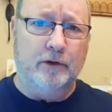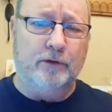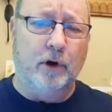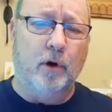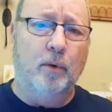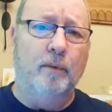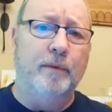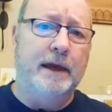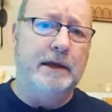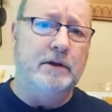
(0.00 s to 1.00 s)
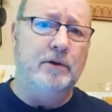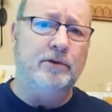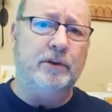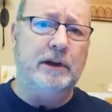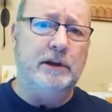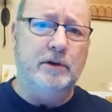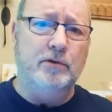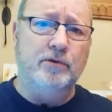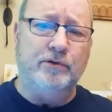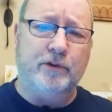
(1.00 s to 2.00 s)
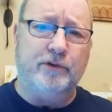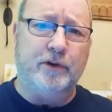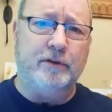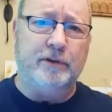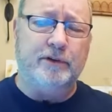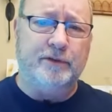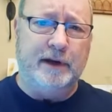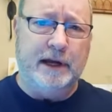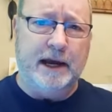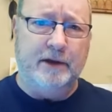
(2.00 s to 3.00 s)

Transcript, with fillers: So they usually use the service fee